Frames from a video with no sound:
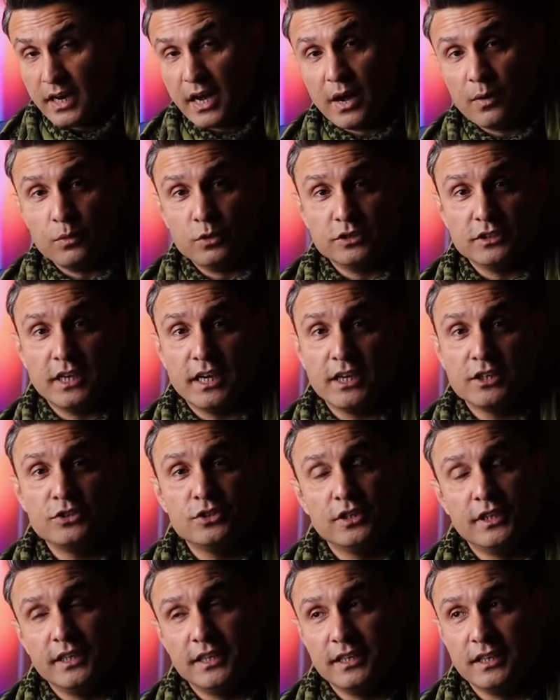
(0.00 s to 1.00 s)
I was
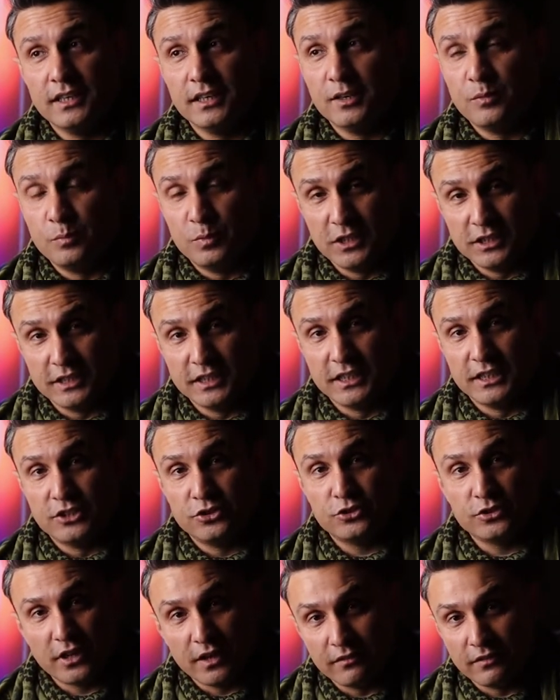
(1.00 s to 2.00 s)
actually a little busy in
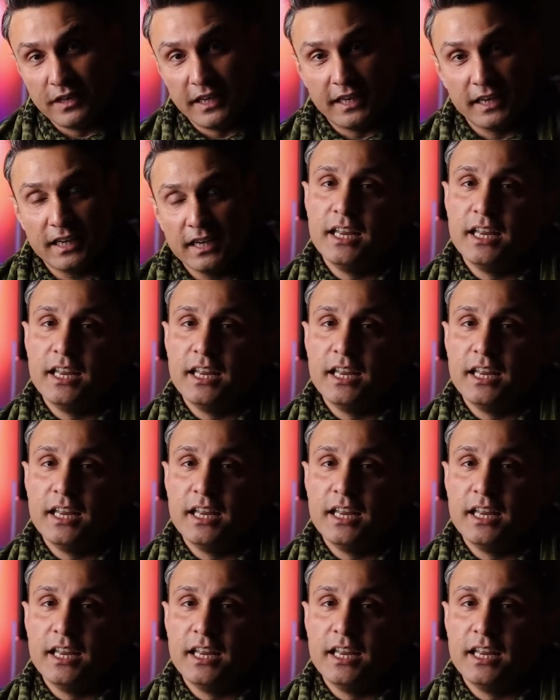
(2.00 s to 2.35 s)
traveling